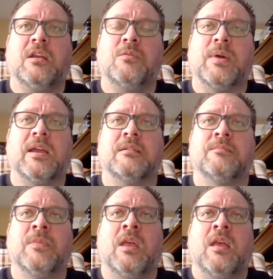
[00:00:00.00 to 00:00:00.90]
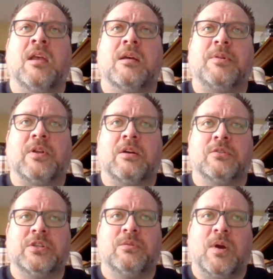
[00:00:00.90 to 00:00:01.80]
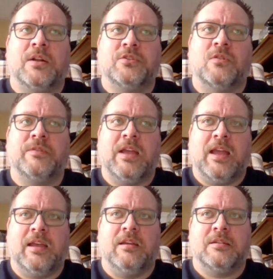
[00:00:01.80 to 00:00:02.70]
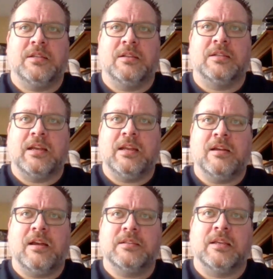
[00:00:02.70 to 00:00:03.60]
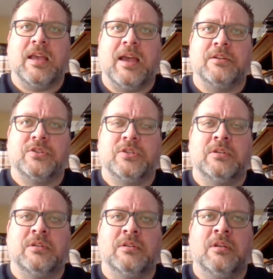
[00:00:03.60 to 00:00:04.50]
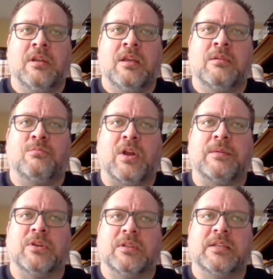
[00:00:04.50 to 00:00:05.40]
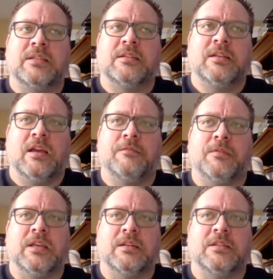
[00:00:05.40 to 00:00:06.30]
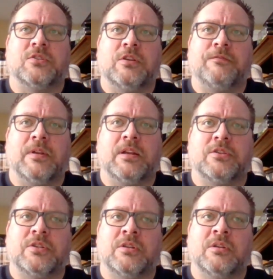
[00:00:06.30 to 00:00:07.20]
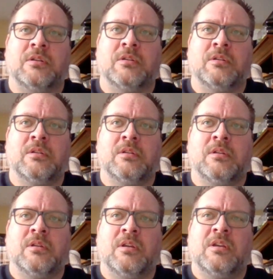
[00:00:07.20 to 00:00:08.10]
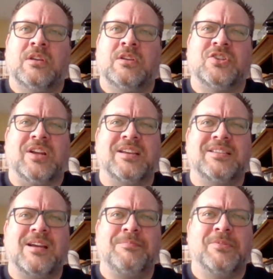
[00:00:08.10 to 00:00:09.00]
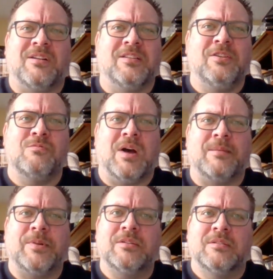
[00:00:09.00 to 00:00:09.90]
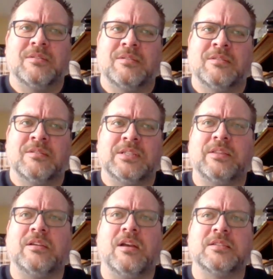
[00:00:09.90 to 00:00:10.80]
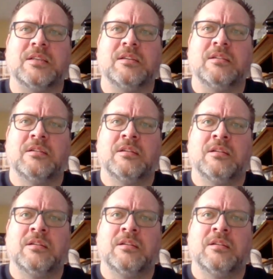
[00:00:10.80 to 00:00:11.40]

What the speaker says: it away, about how she'd watched over the egg until a tiny gosling hatched. Brightbill listened carefully until she finished. "Should I stop calling you Mama?" said the gosling.